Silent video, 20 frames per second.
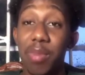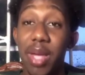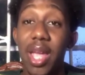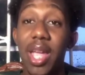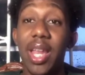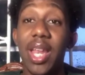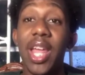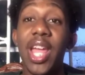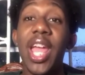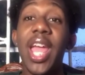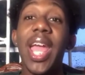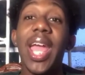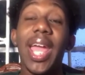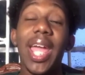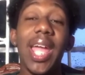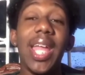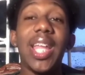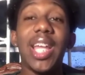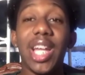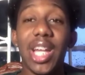made
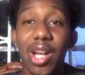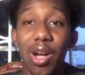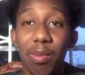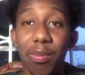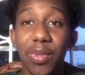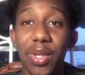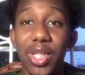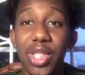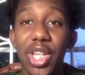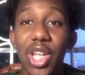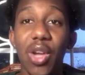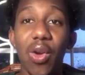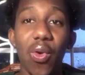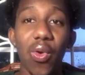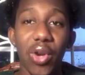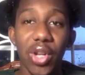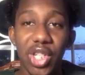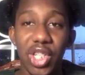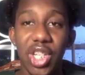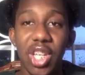in accomplishing
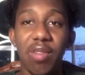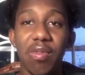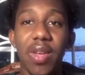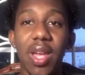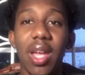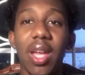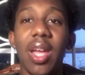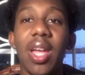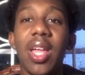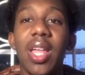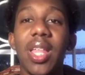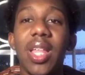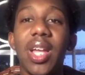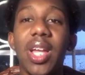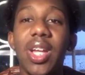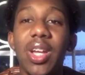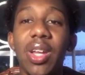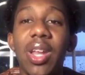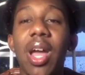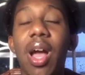or achieving
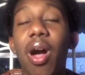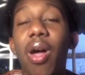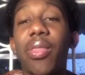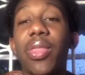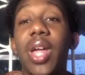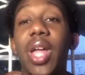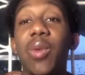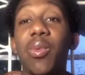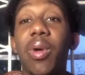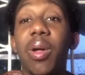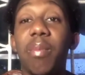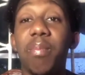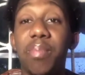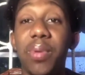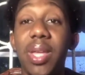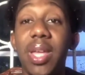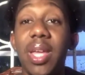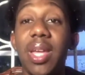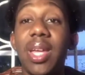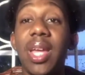good health and
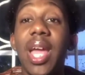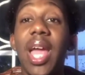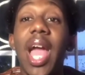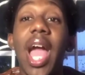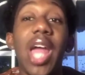well-being,